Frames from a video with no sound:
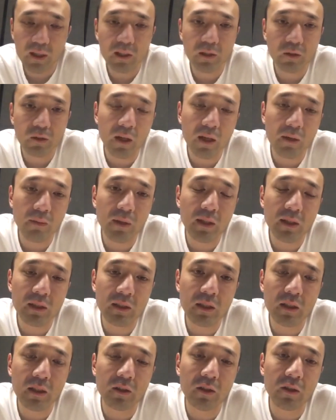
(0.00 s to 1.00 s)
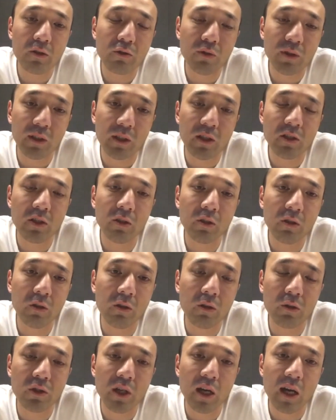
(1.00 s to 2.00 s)
So that means that the
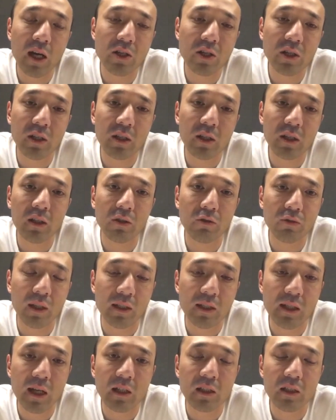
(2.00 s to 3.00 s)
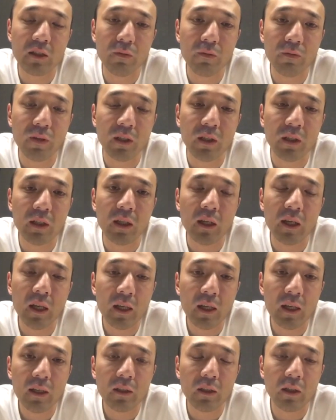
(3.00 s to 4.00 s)
traditional charging a transaction fee,
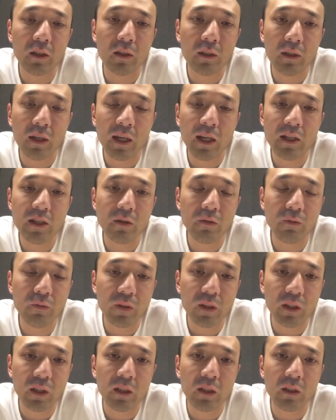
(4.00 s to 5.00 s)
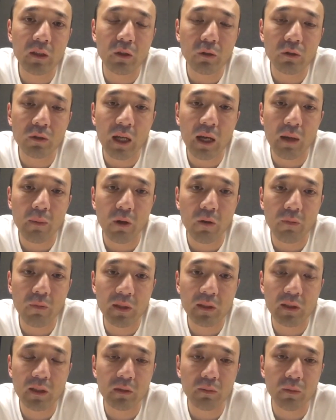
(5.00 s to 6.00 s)
agent fee, those type of
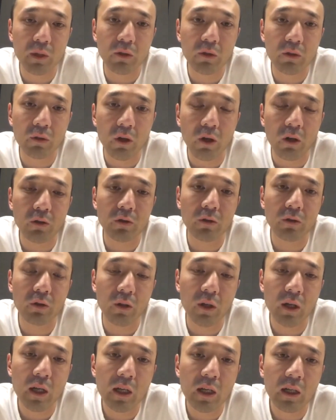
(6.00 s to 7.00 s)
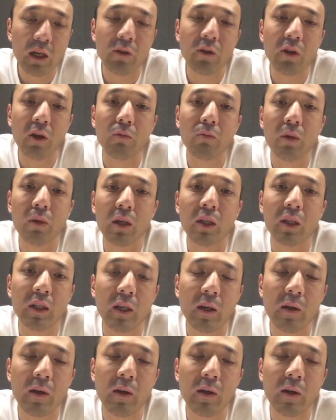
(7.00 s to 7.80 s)
business model also cannot work here.